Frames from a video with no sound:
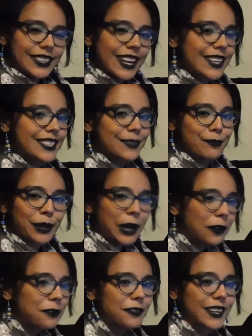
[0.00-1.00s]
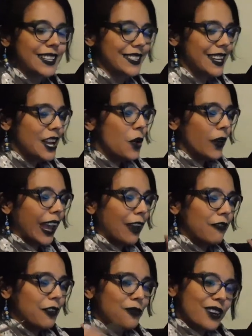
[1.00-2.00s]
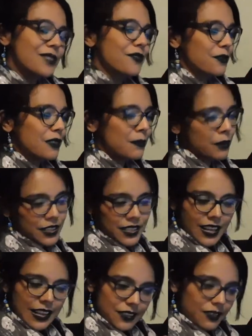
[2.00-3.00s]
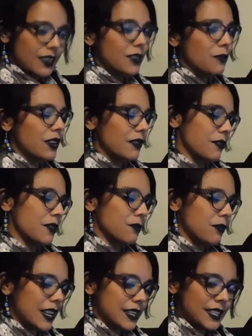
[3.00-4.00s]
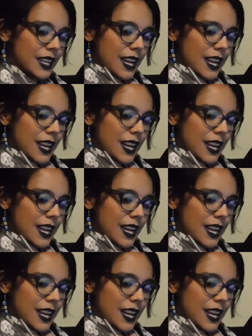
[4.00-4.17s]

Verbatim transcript: Yes, perfect. Okay, if it works for one person, it's going to work for the rest